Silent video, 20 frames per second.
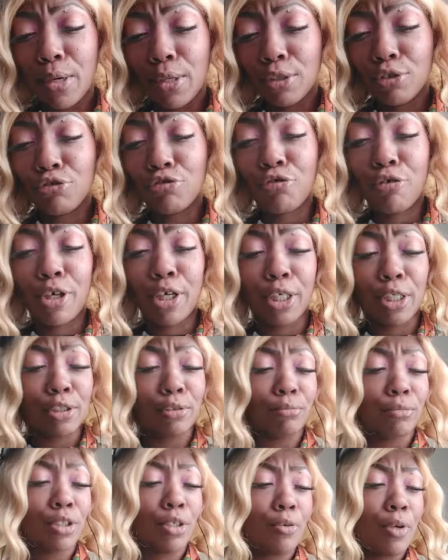
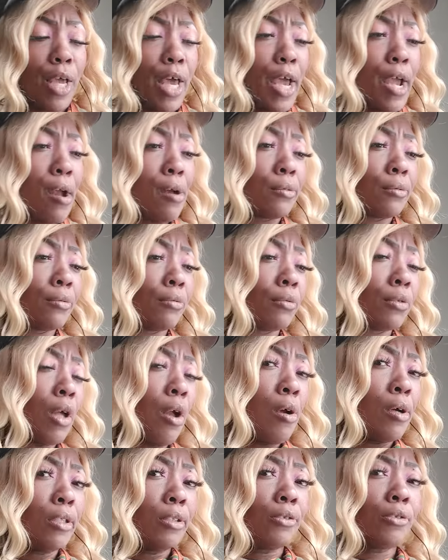Dream. Okay.
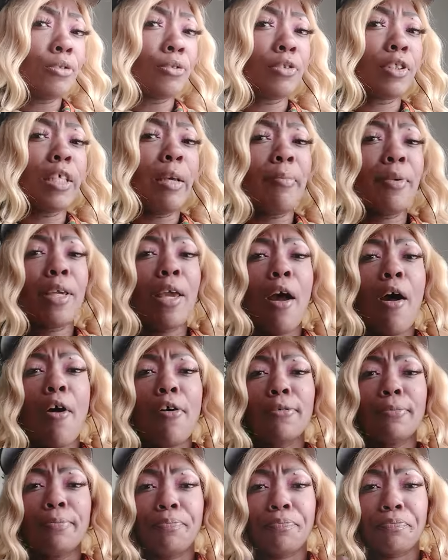So some of
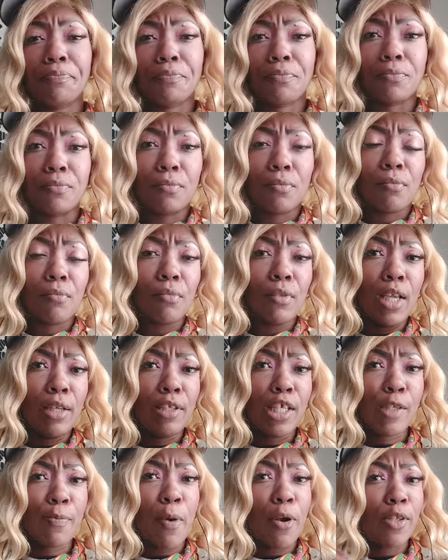y'all,
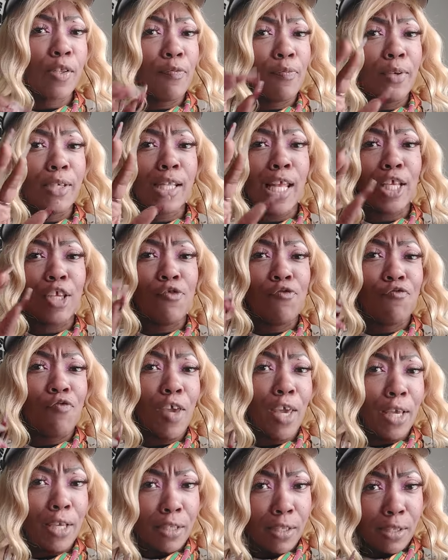this person feels like you
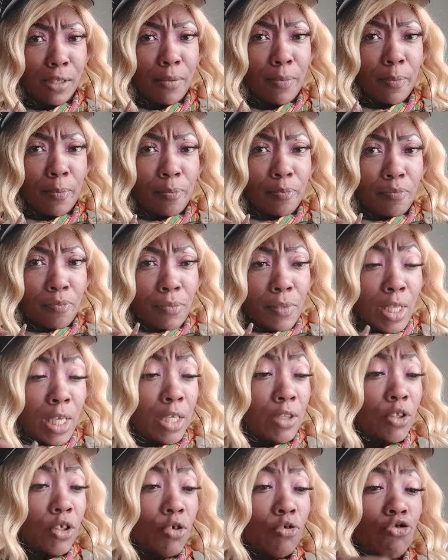fancy.
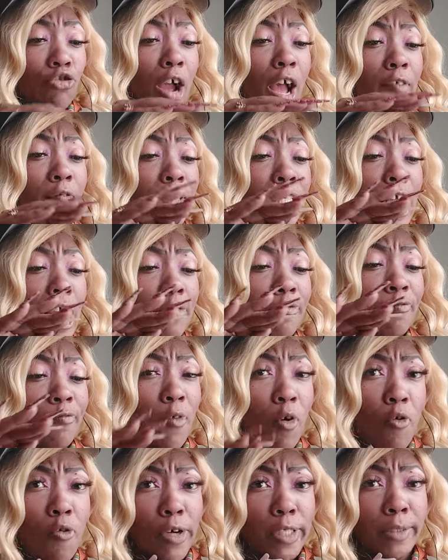Either you driving that
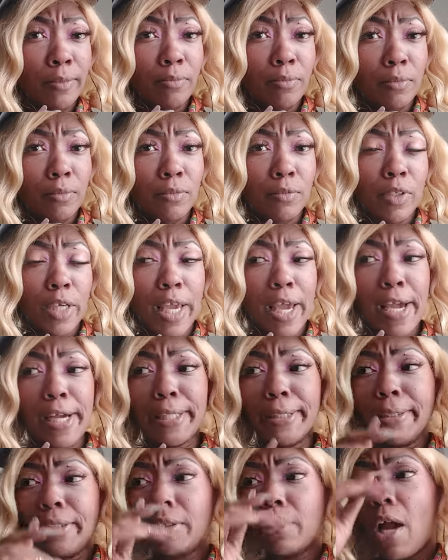foreign,
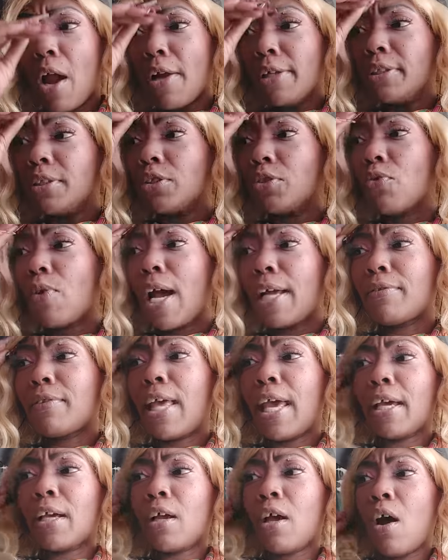okay, you got
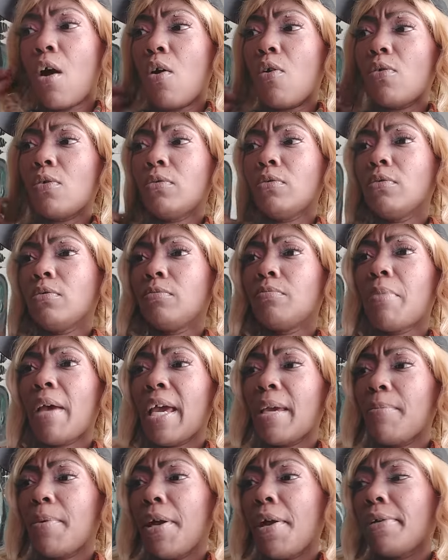that gold,
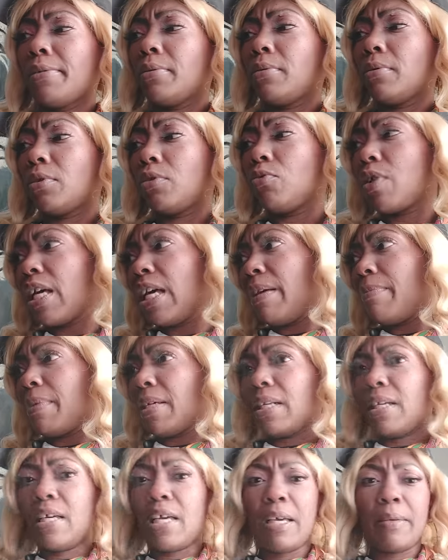baby. You
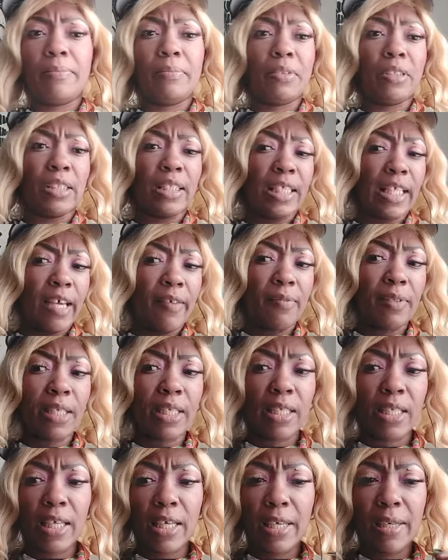coming up, you
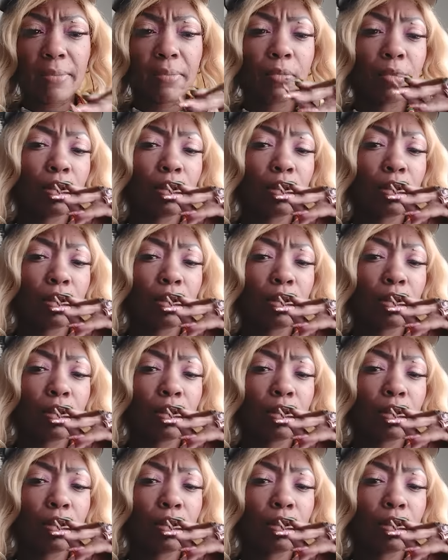leveling up.